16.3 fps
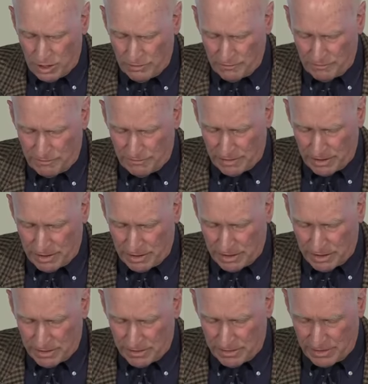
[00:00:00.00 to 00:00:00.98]
of
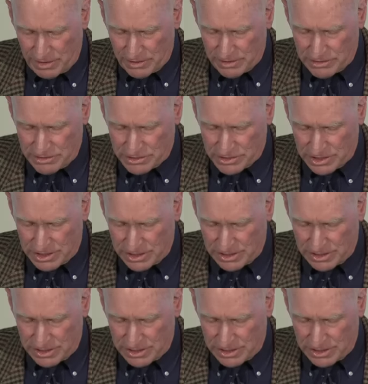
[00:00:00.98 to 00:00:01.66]
those